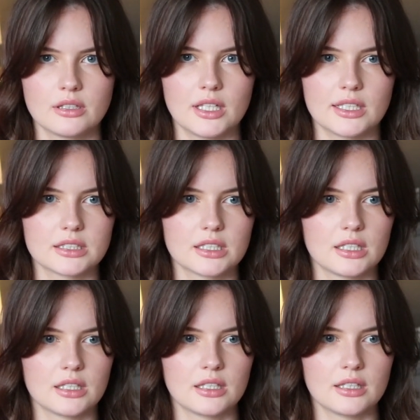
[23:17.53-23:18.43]
Like,
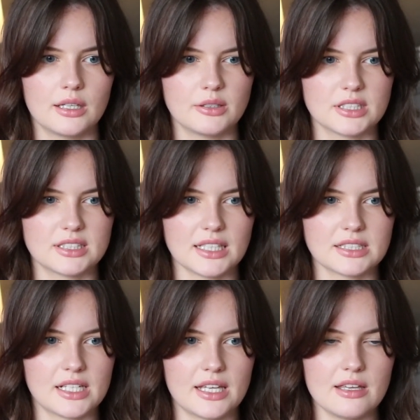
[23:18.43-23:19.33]
it was a
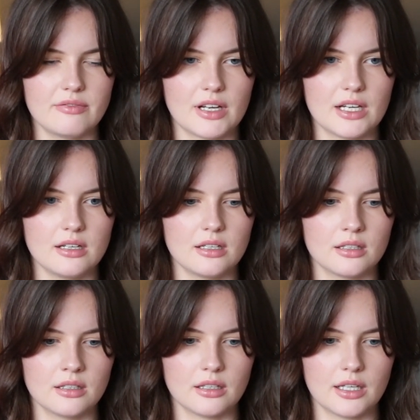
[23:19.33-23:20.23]
Saturday evening,
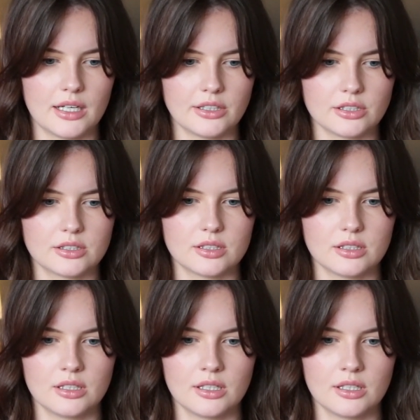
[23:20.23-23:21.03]
and it